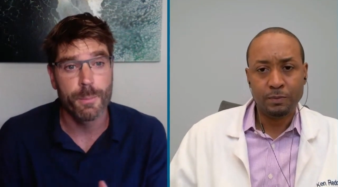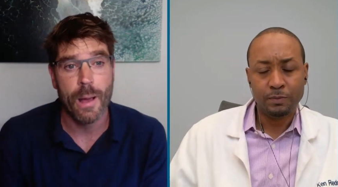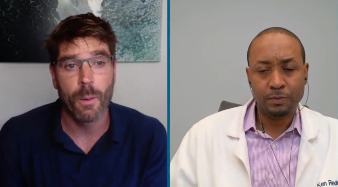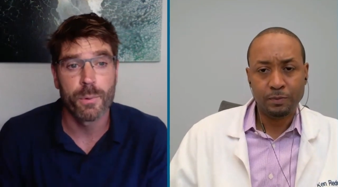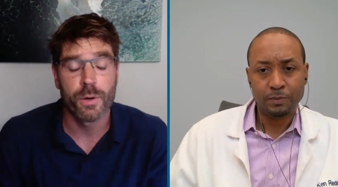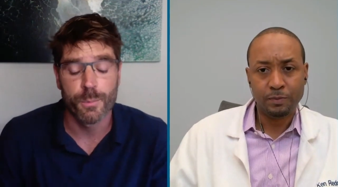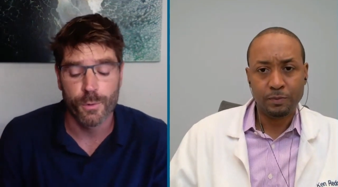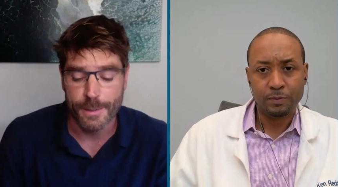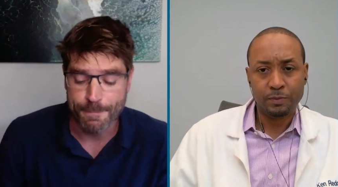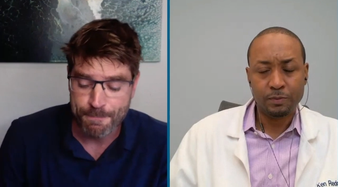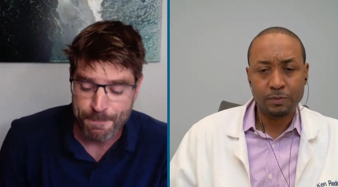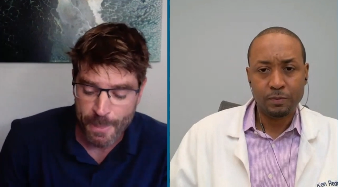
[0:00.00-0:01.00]
Speaker 1: about
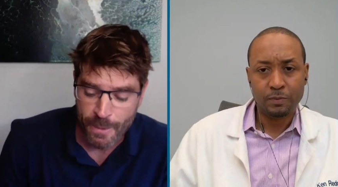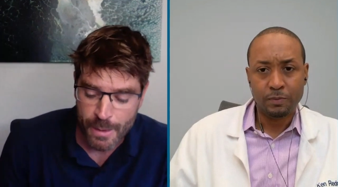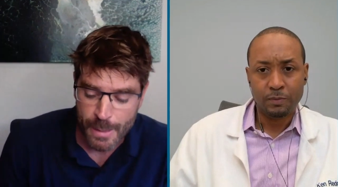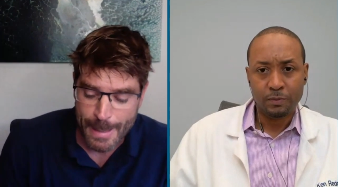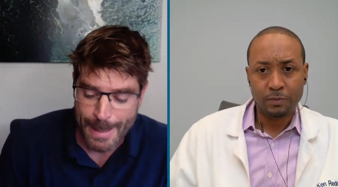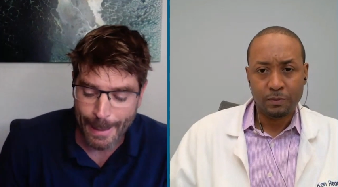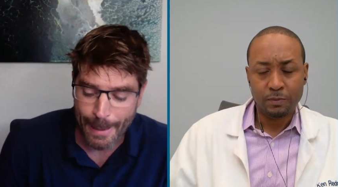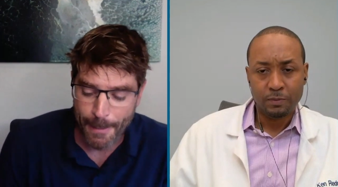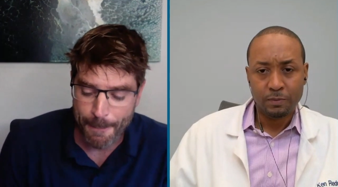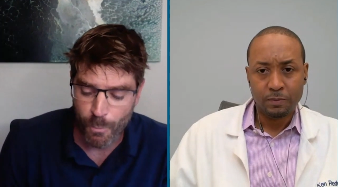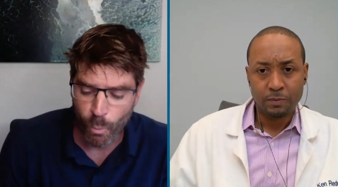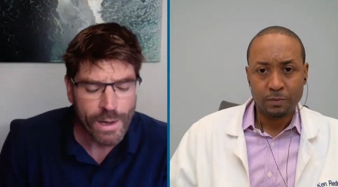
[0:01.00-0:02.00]
berberine.
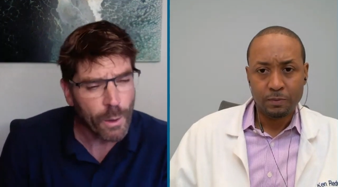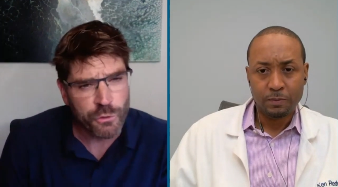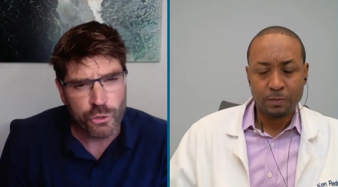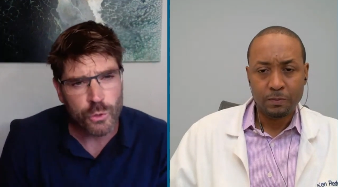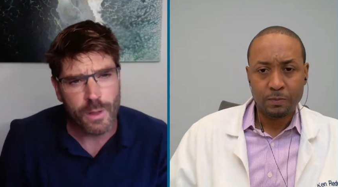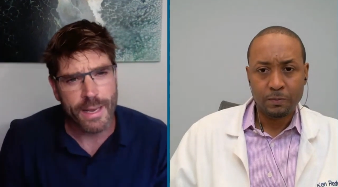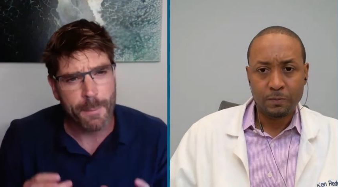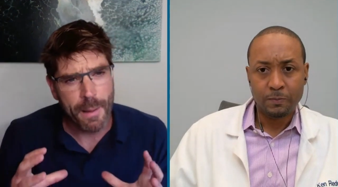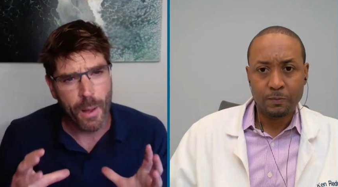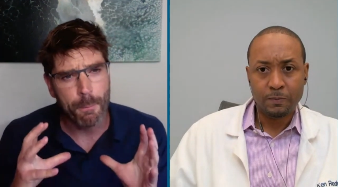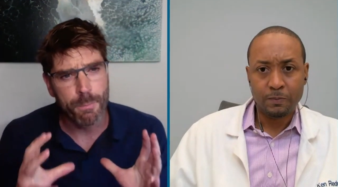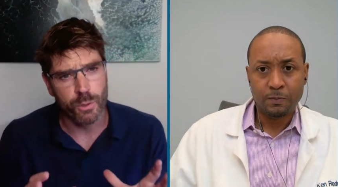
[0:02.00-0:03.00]
Um, what else do you like
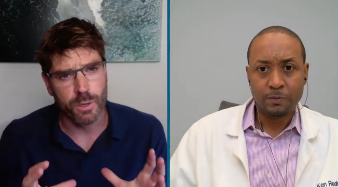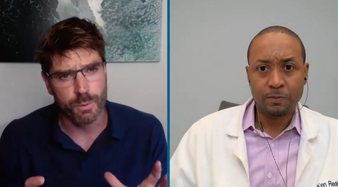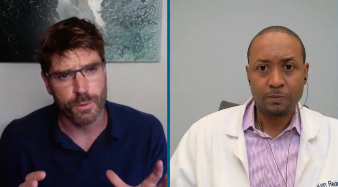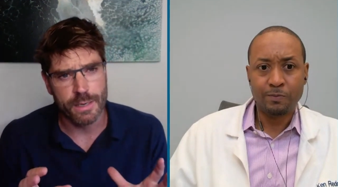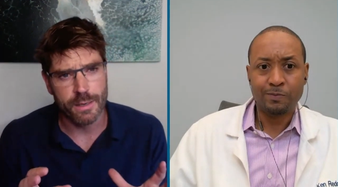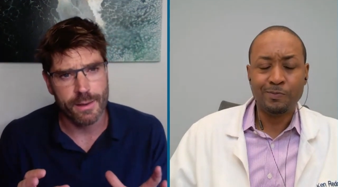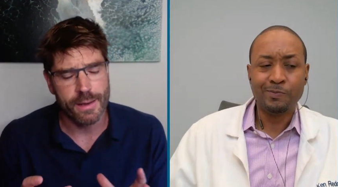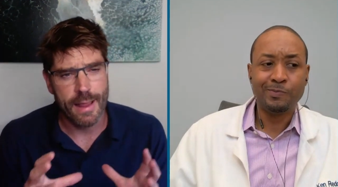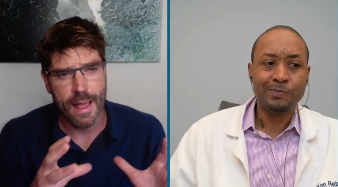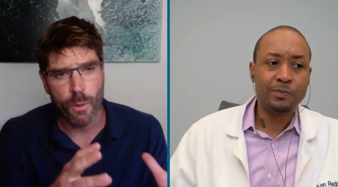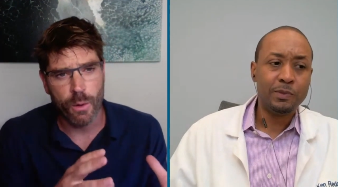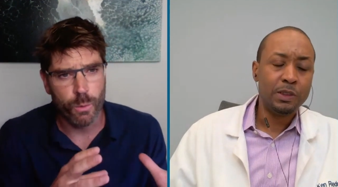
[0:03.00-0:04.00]
about berberine and,
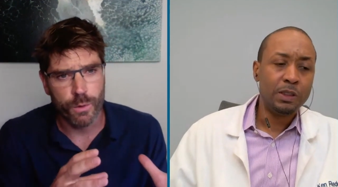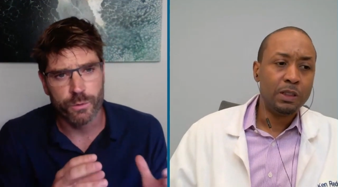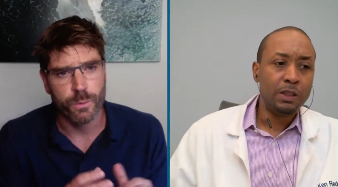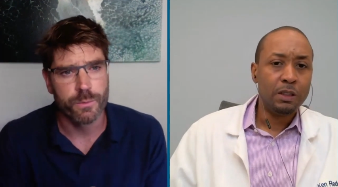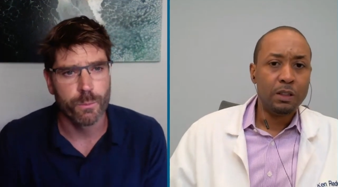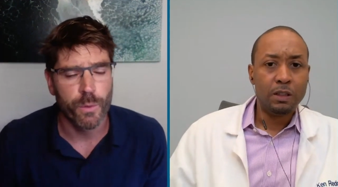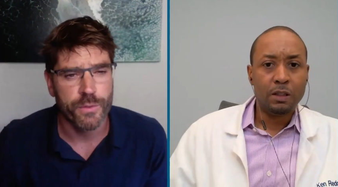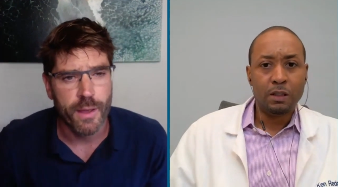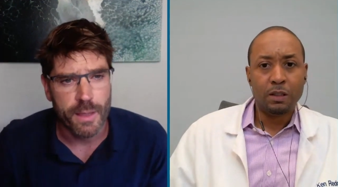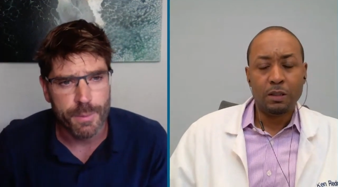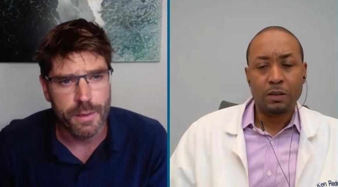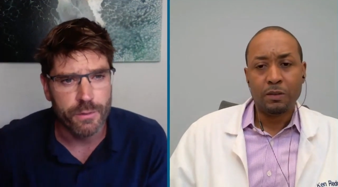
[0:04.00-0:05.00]
and how it works with, with
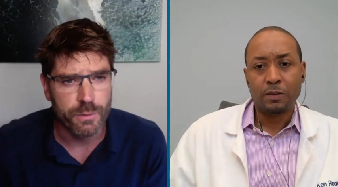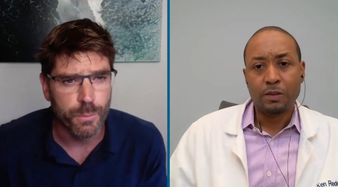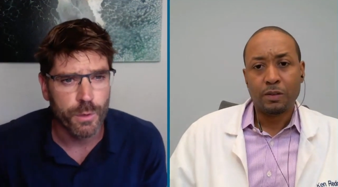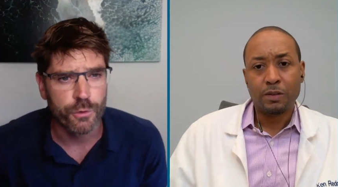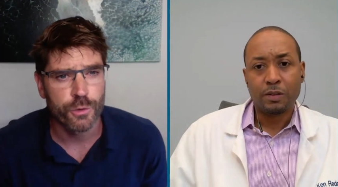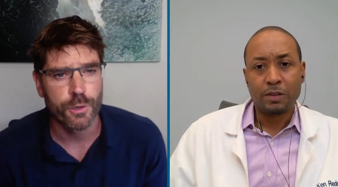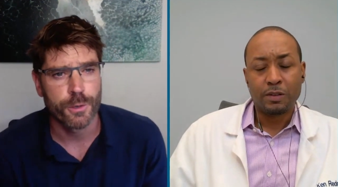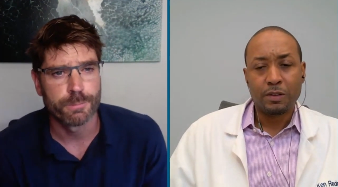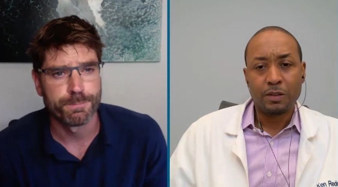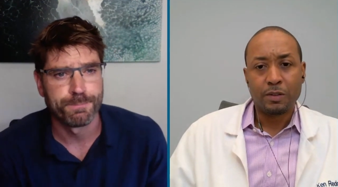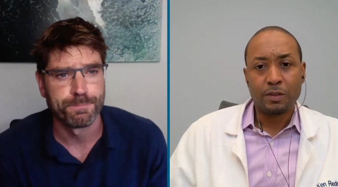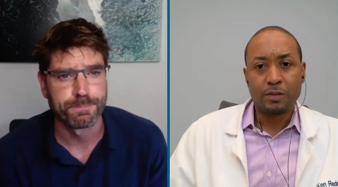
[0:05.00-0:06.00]
diabetes and blood
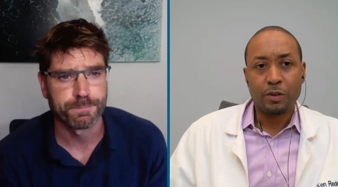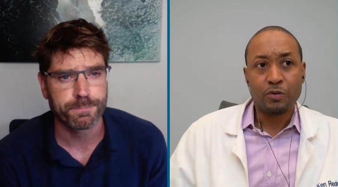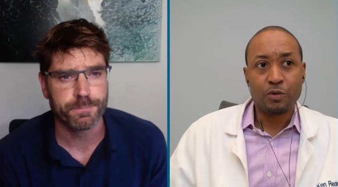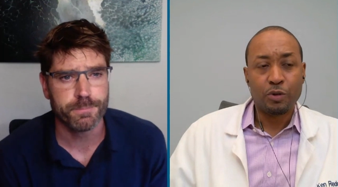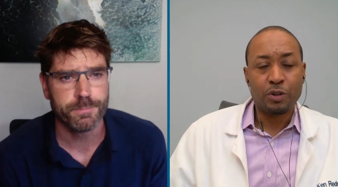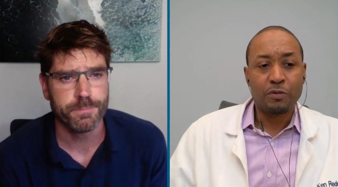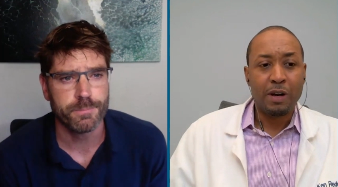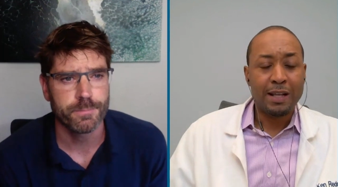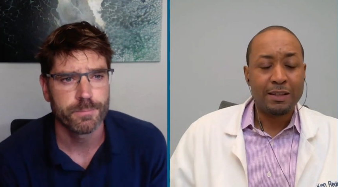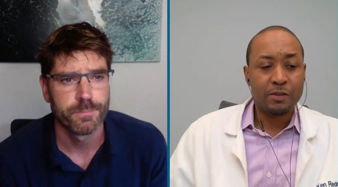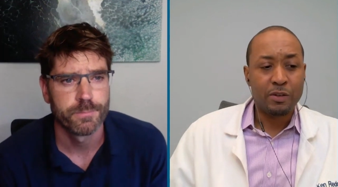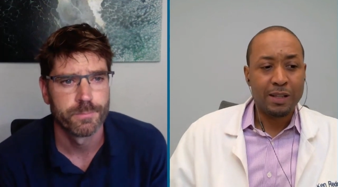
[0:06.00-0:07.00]
sugar?
Speaker 2: so Drew, you're
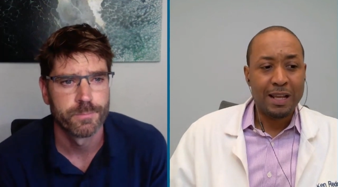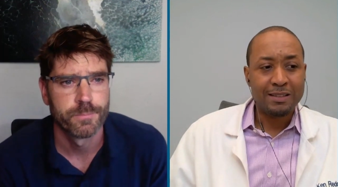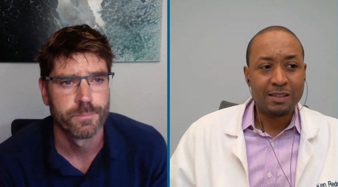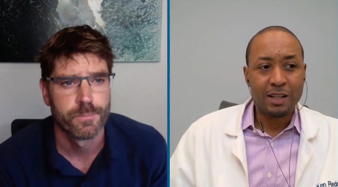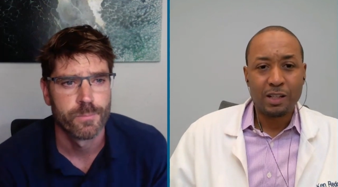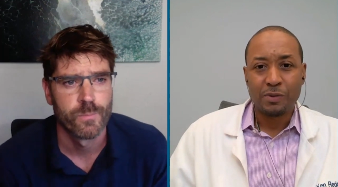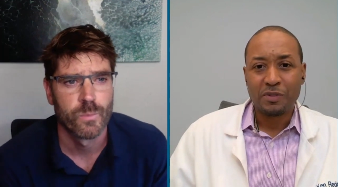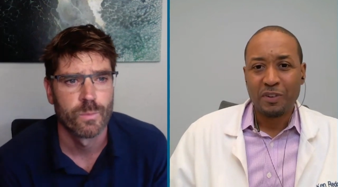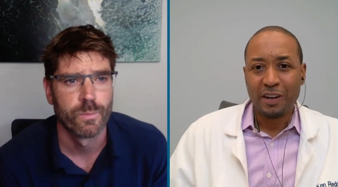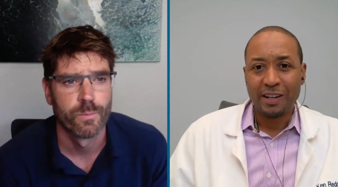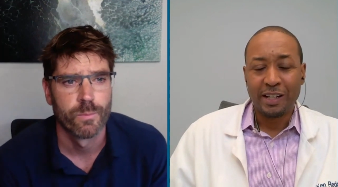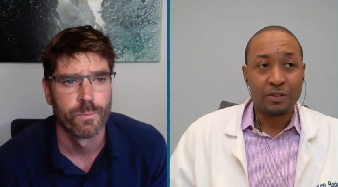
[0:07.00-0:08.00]
right. So that study was
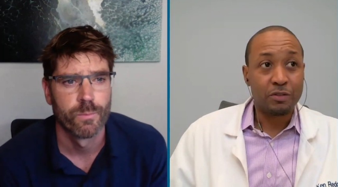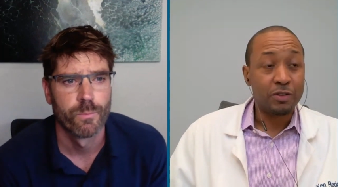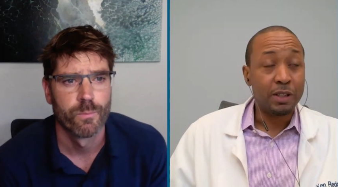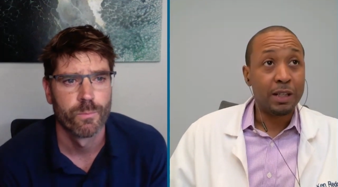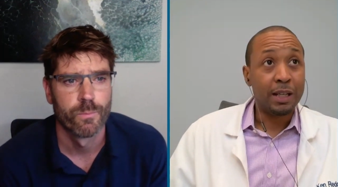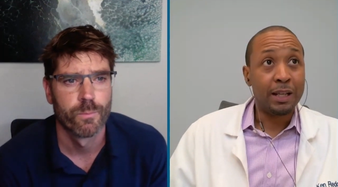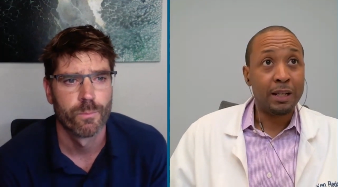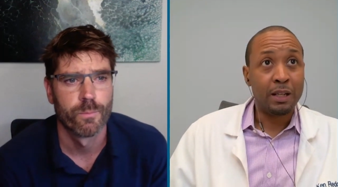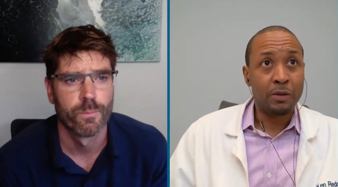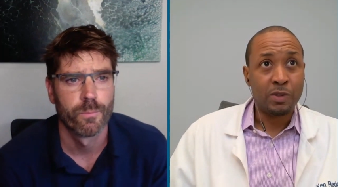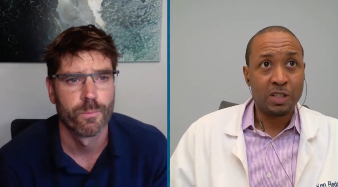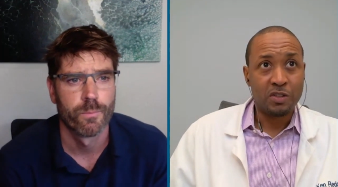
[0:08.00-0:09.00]
very interesting, and,
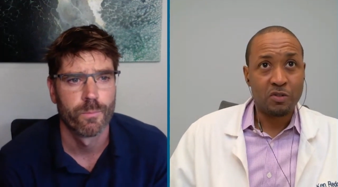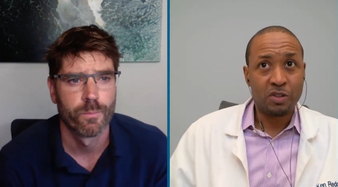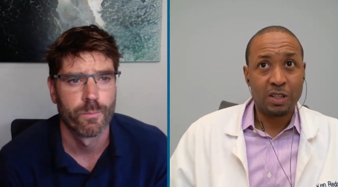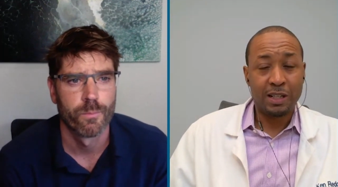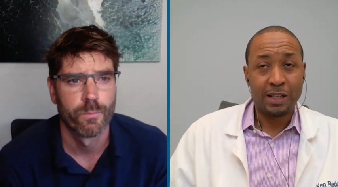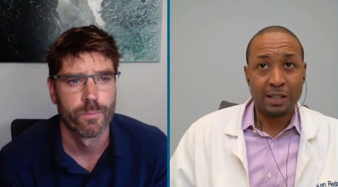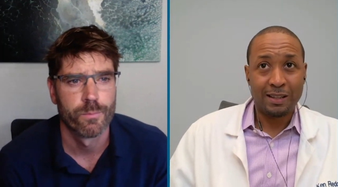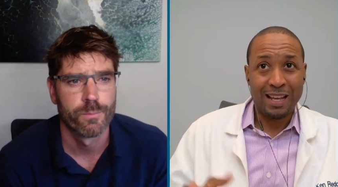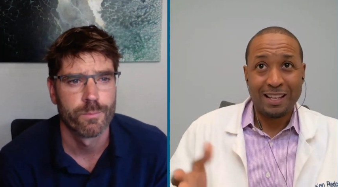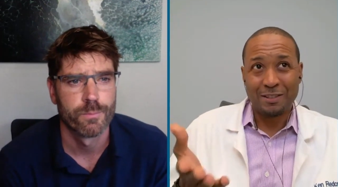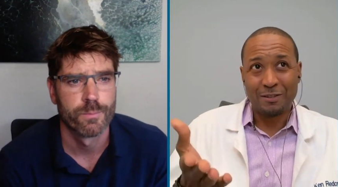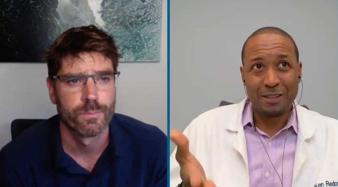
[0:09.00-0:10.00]
and it was interesting in
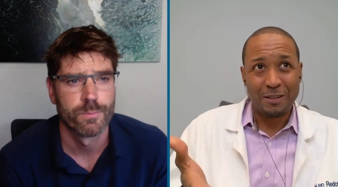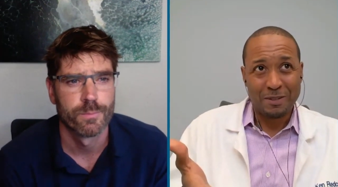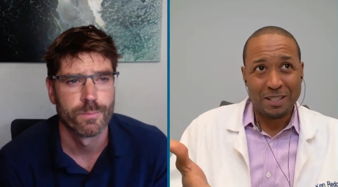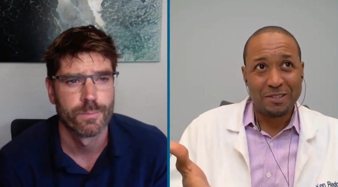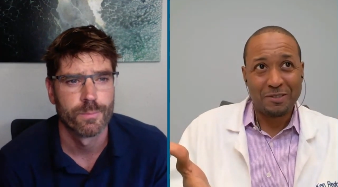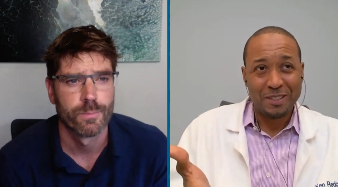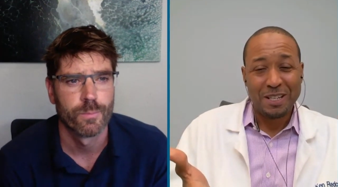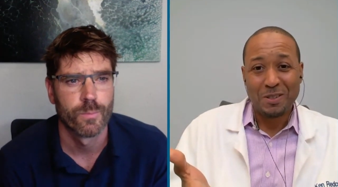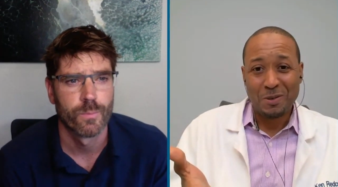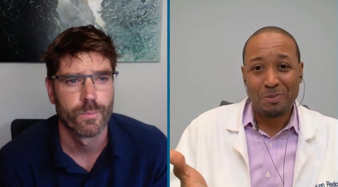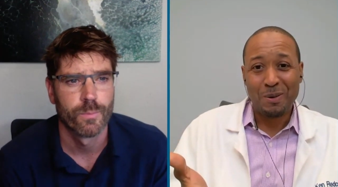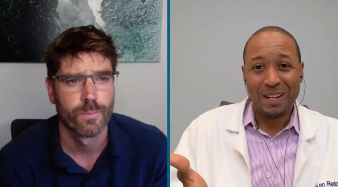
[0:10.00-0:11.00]
that you it was interesting
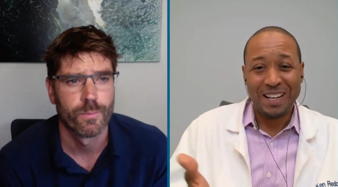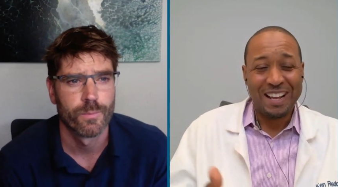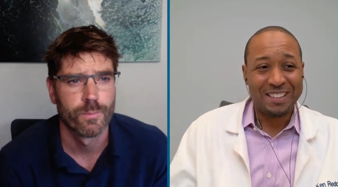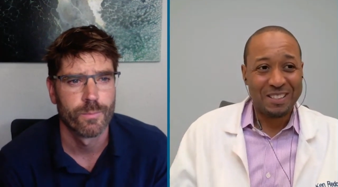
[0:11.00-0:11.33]
that you pointed out the